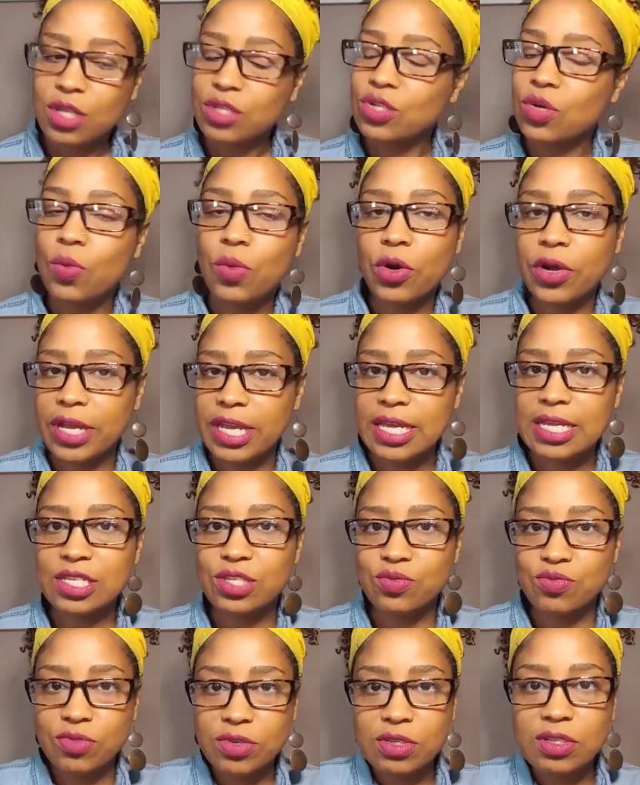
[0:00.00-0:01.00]
don't worry,
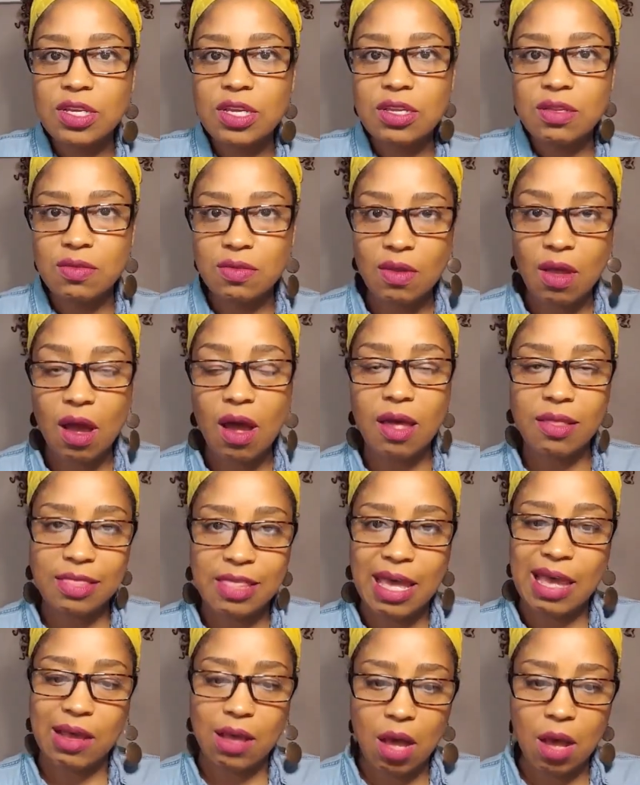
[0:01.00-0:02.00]
it's really not
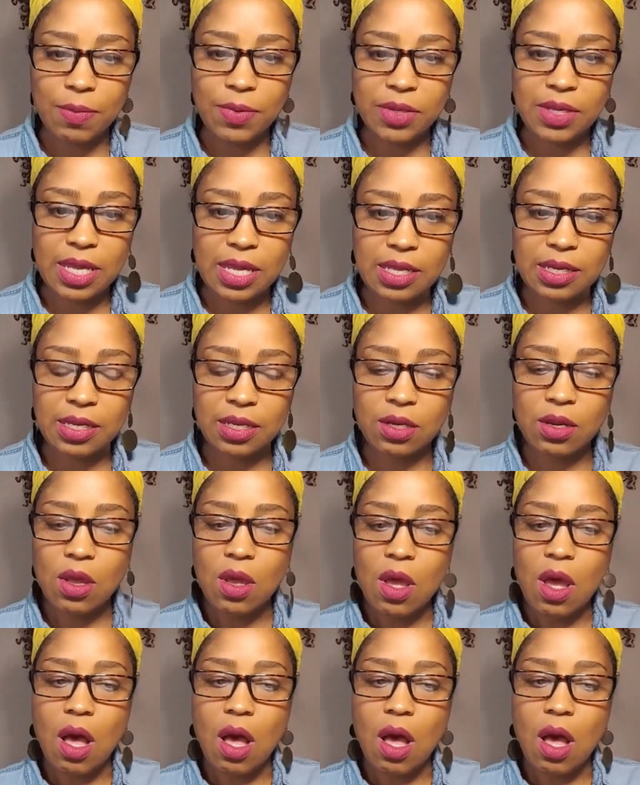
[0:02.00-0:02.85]
that complicated.